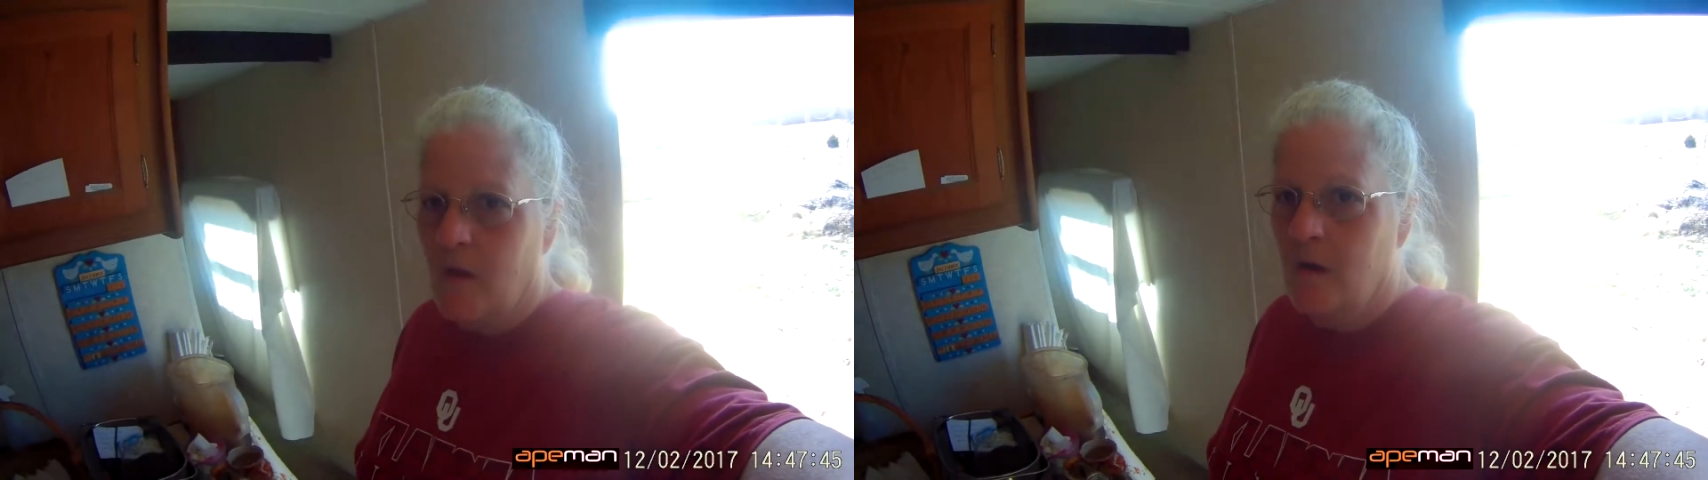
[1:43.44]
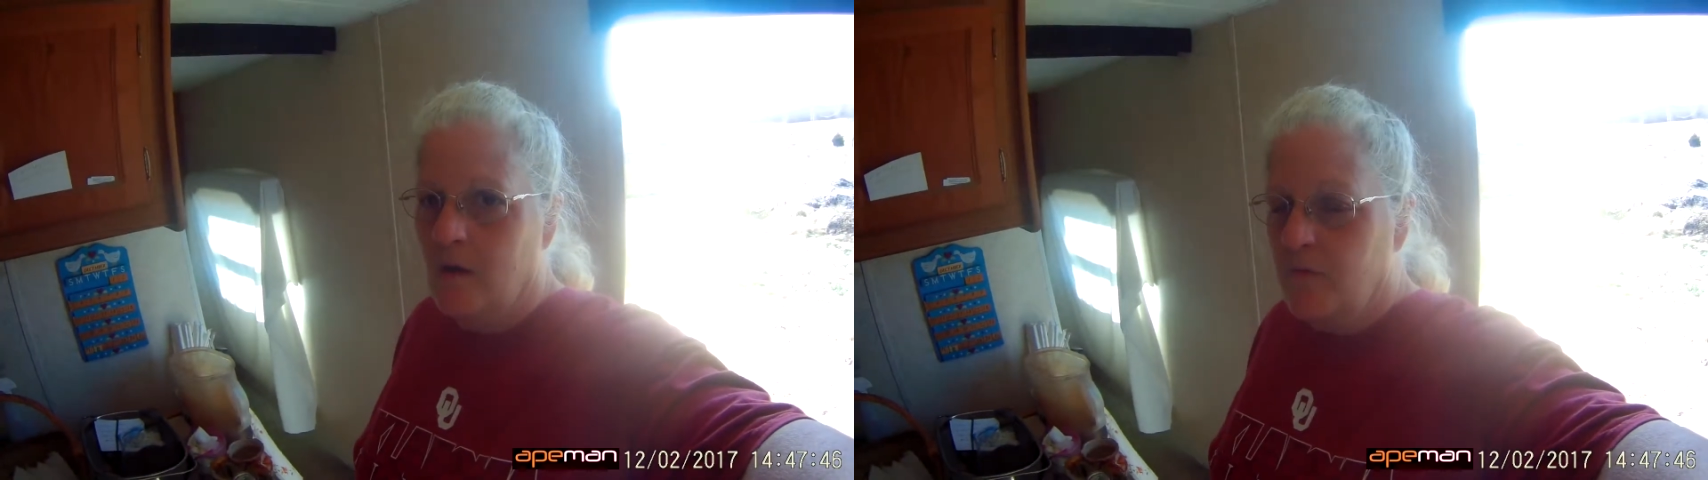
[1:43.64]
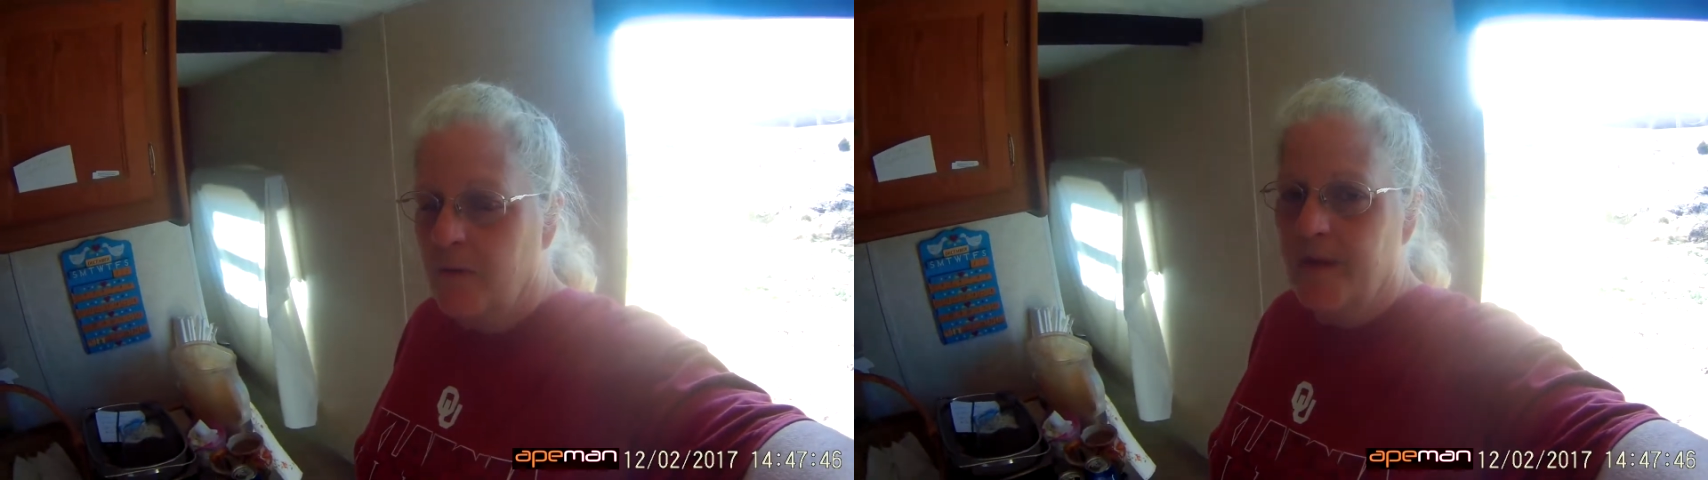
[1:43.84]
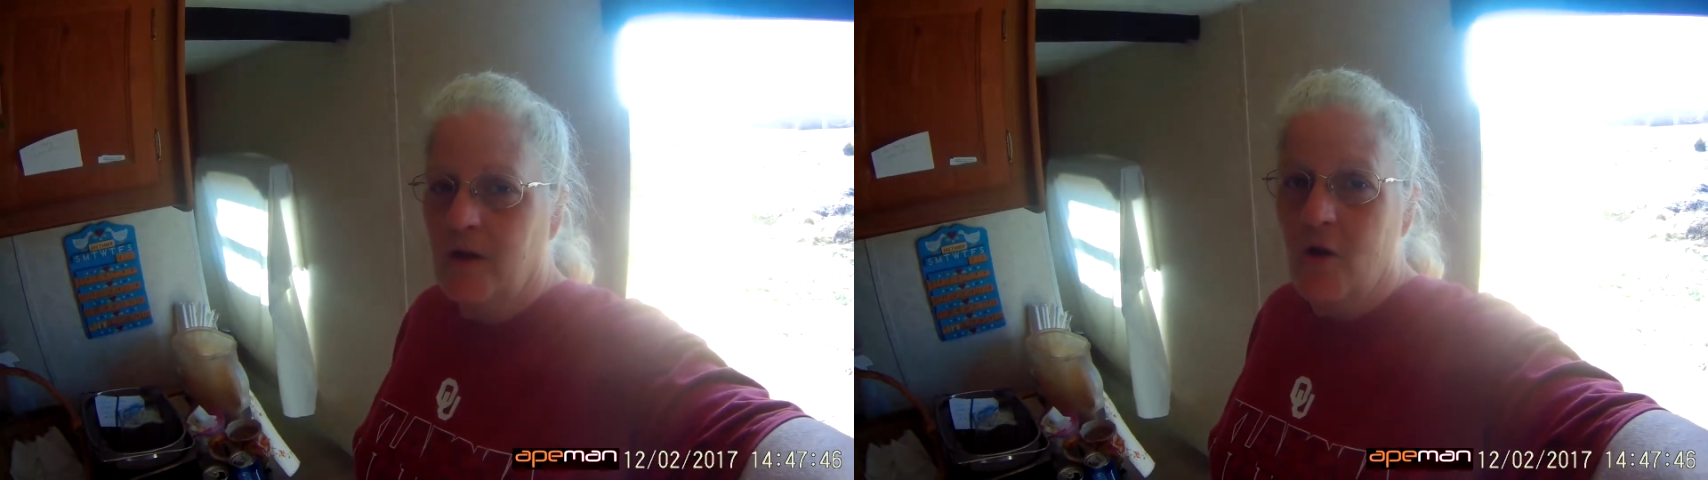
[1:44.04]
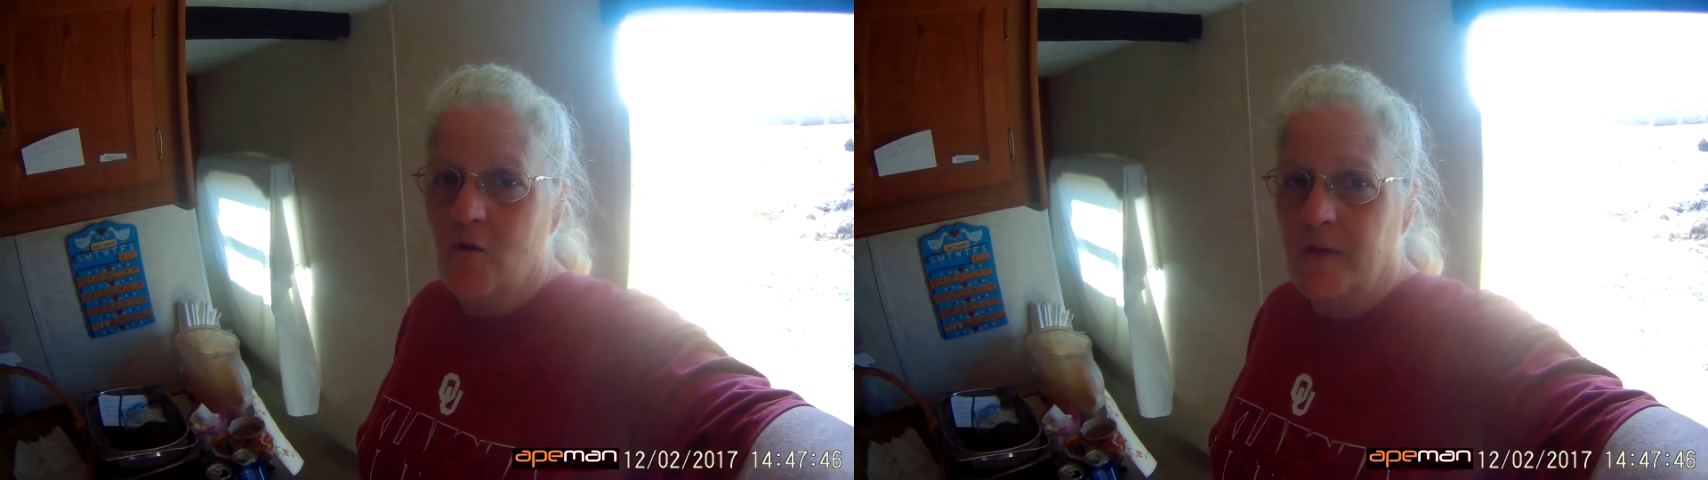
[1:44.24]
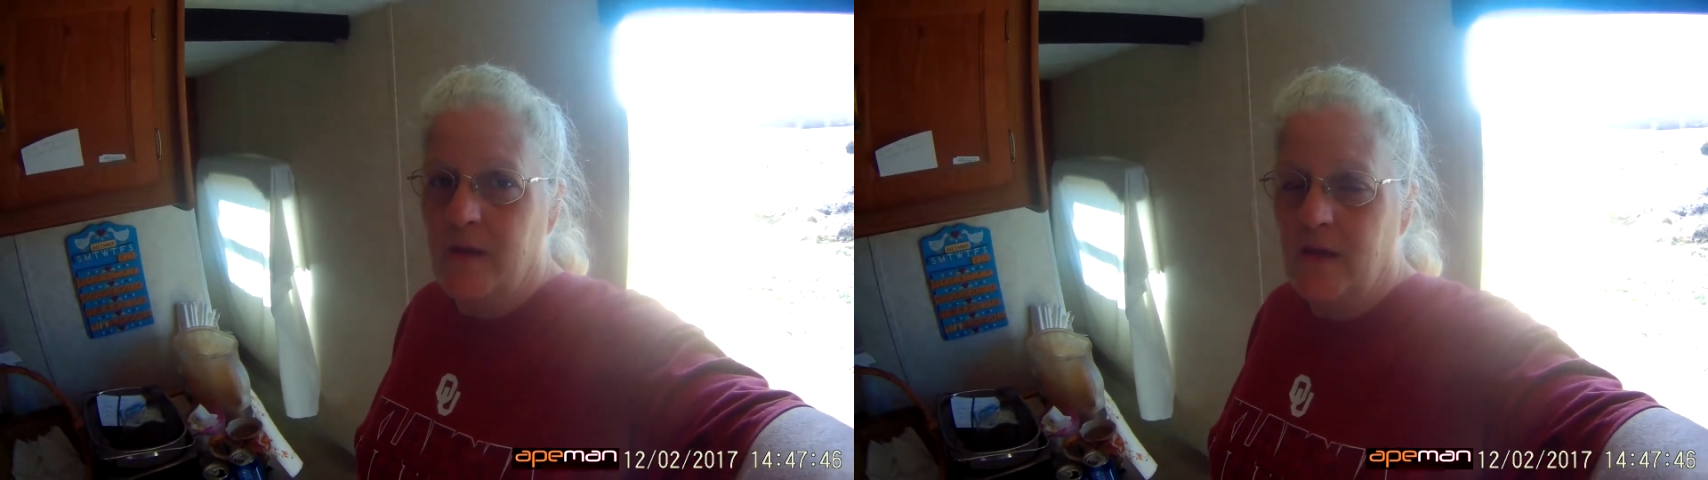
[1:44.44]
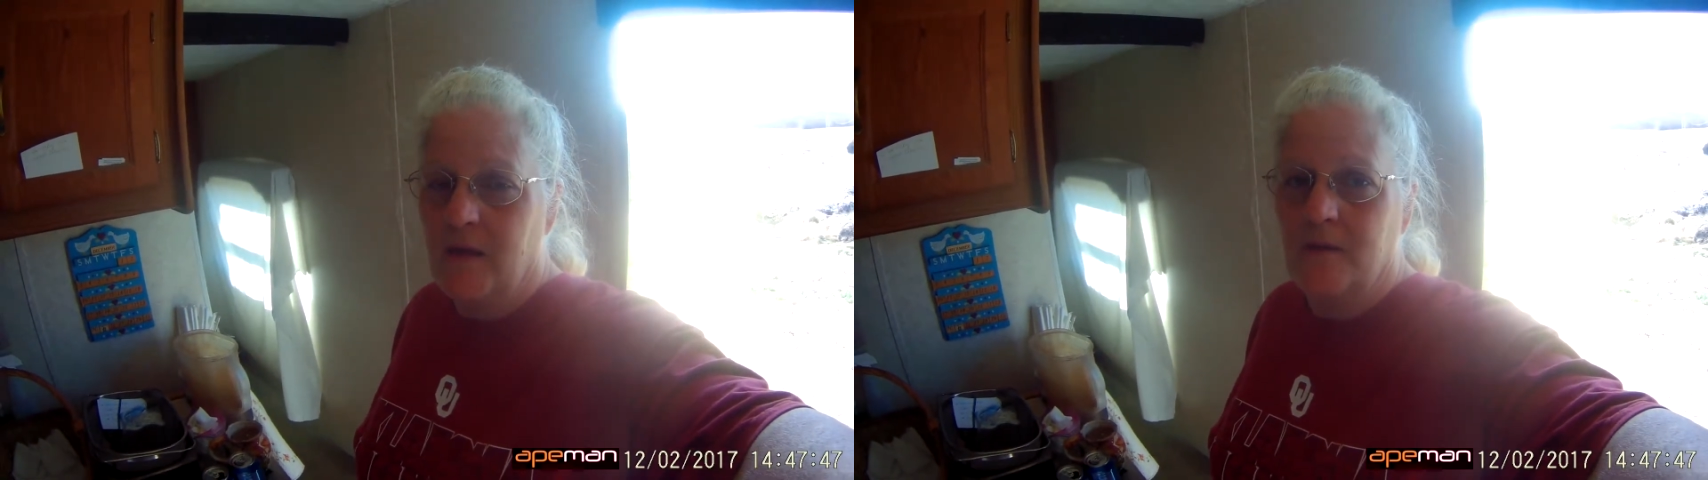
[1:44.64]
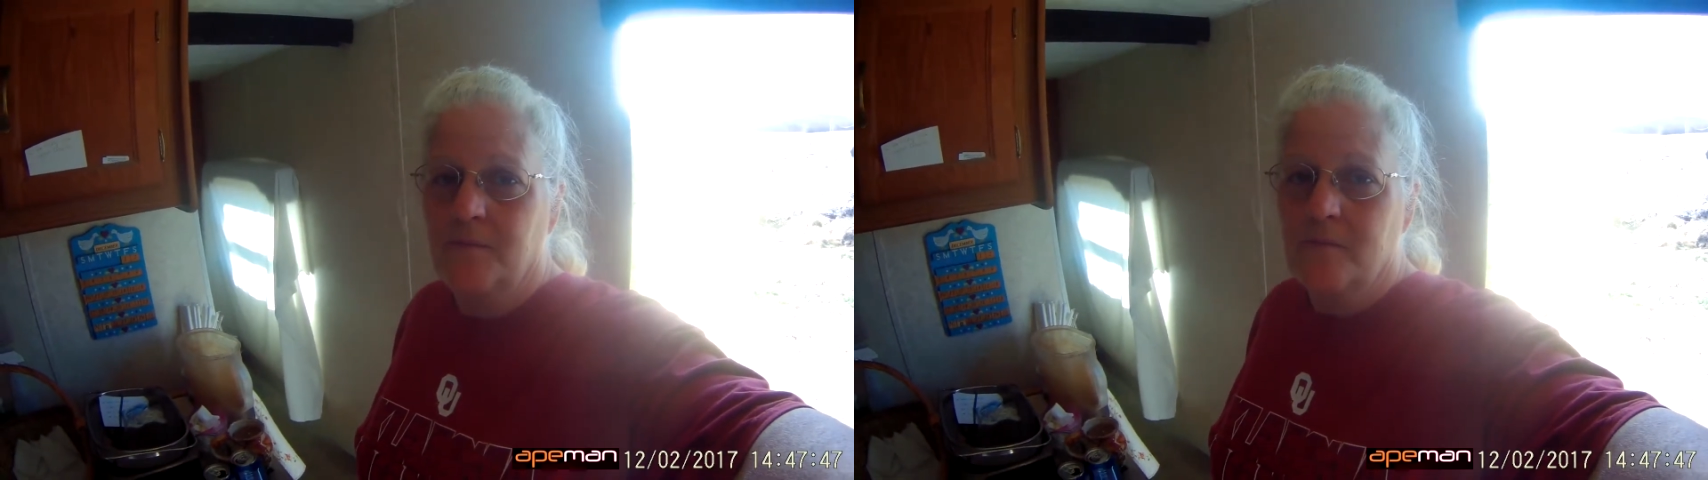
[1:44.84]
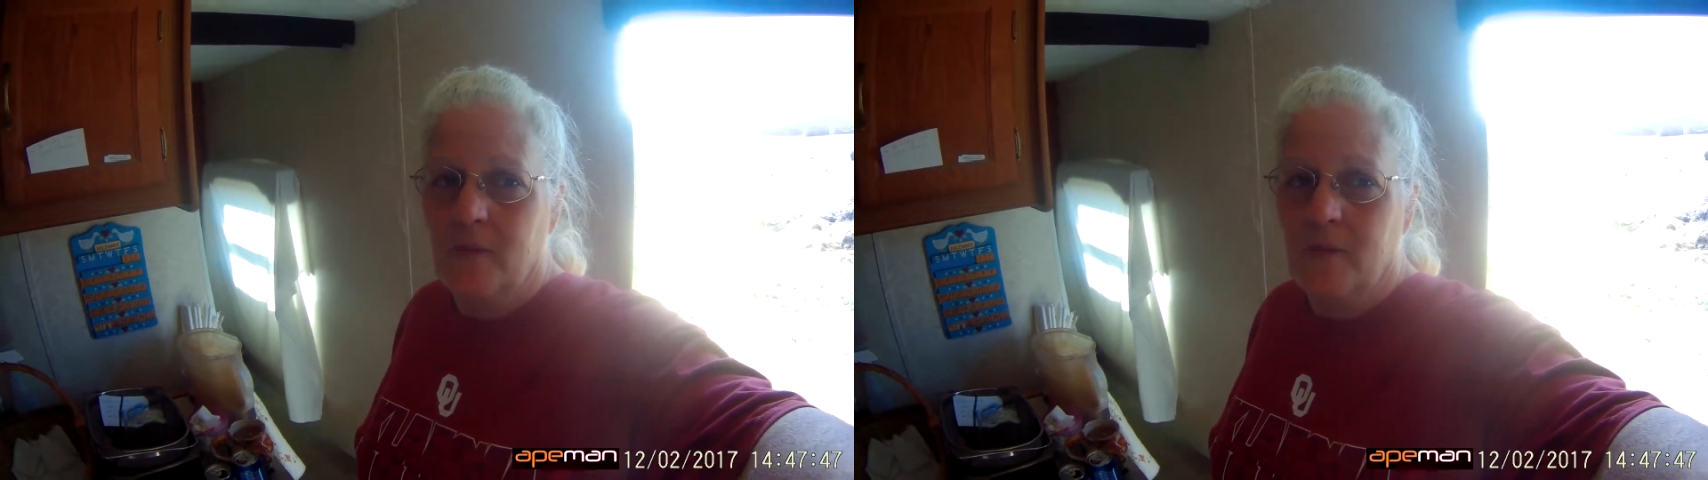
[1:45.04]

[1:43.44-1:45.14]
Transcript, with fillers: All right, we're back home again,